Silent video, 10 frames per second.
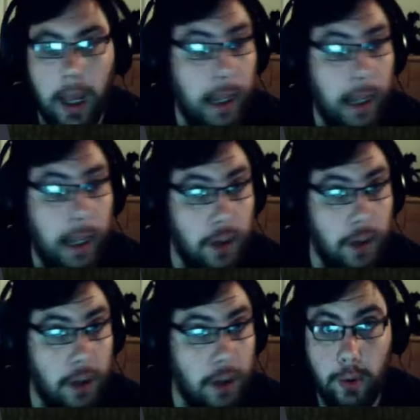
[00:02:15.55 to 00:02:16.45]
It's still
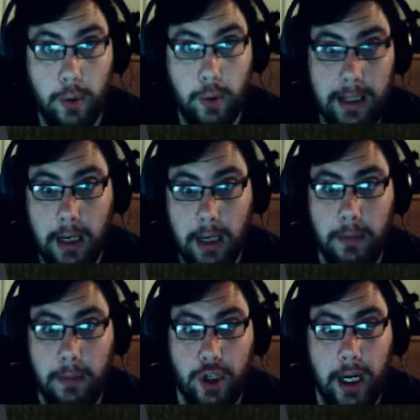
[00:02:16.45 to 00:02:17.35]
a multi-tier
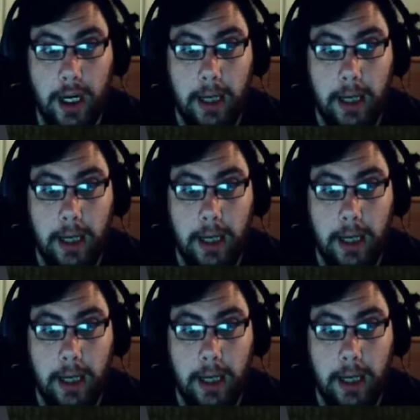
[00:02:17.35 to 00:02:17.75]
machine,